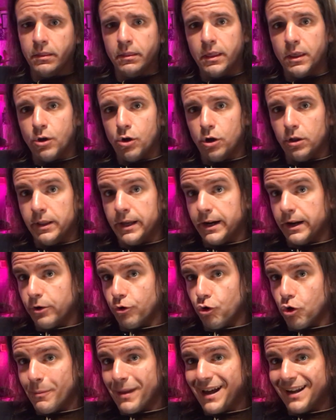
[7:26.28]
They call that a
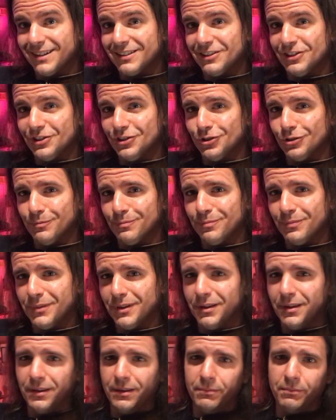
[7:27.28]
chromaticism
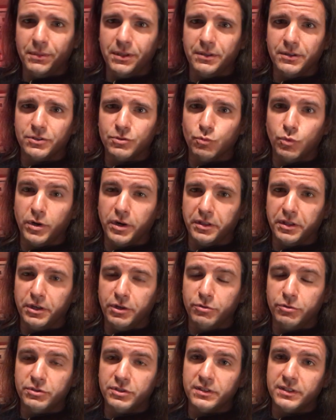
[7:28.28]
because one of the
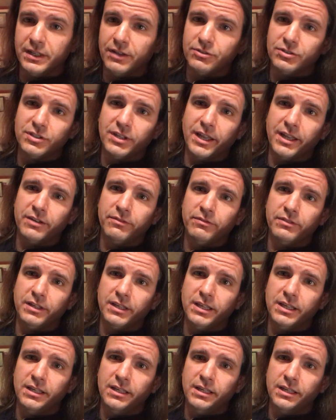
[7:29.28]
notes is outside of the
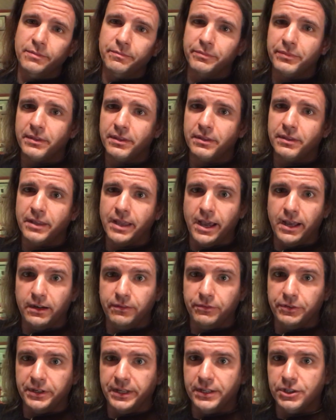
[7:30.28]
key
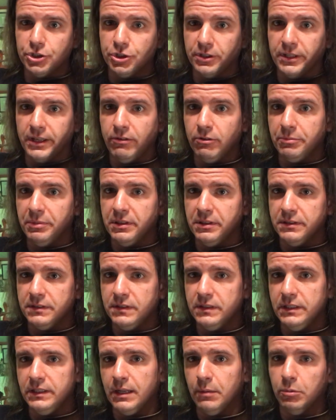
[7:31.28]
added for tension. That would be this
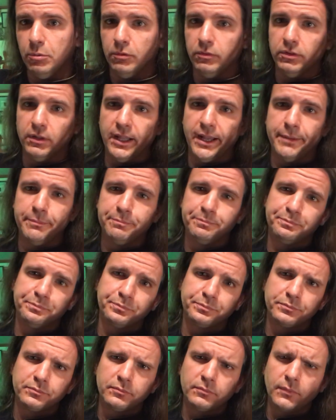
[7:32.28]
D double flat.
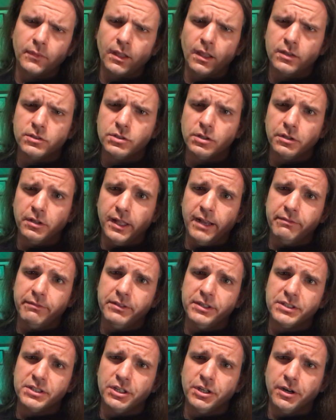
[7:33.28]
So you'll have
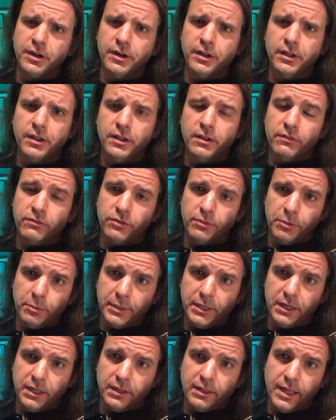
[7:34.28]
this here from the
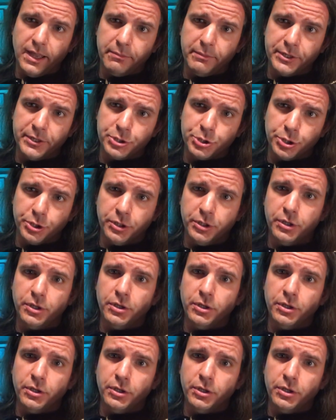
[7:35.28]
beginning of that measure.